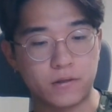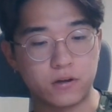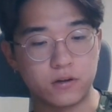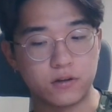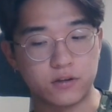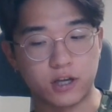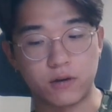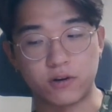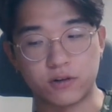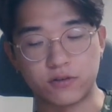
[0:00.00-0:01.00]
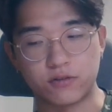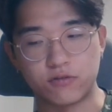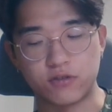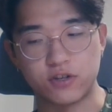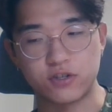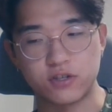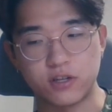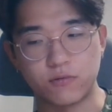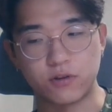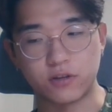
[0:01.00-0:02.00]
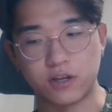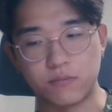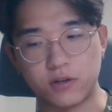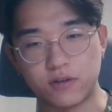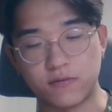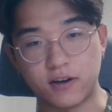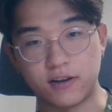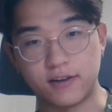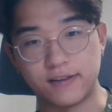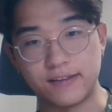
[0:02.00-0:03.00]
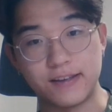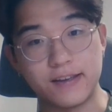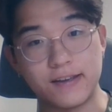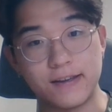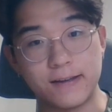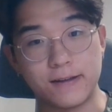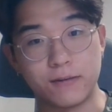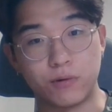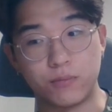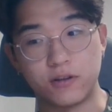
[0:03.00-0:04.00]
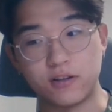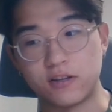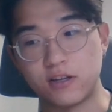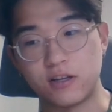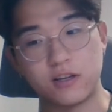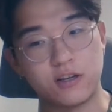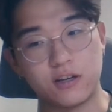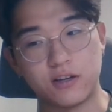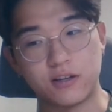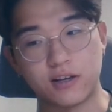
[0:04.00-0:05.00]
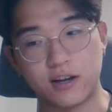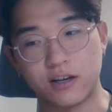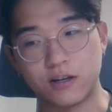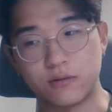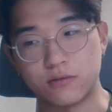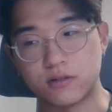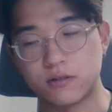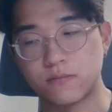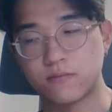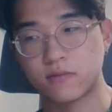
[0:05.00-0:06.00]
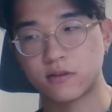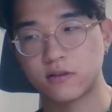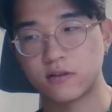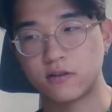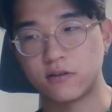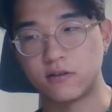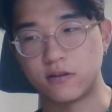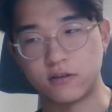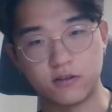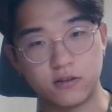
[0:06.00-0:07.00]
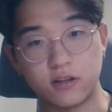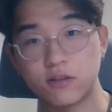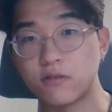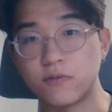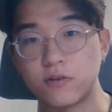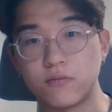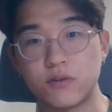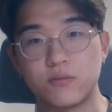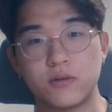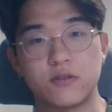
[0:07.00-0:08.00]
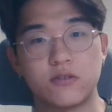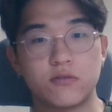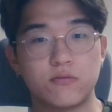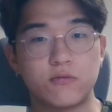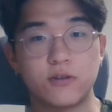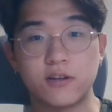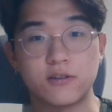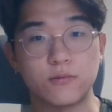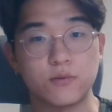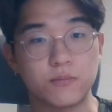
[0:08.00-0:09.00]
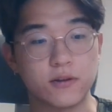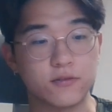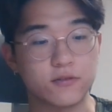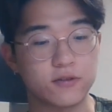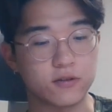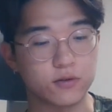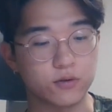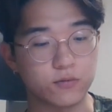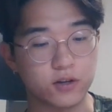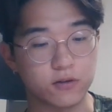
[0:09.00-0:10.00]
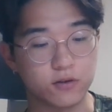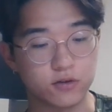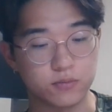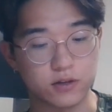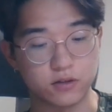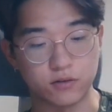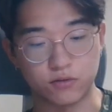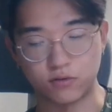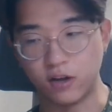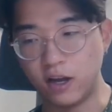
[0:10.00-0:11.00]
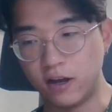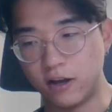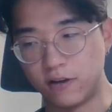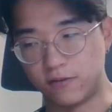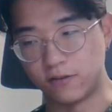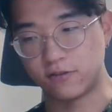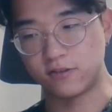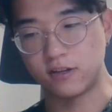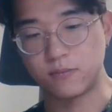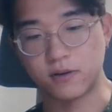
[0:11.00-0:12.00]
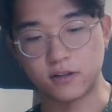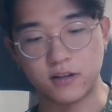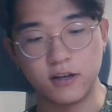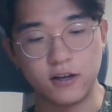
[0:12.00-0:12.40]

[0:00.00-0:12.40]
carrier concentration, and one can be defined in mobility times the electric field, which means it's related with velocity. So we learned about the velocity, but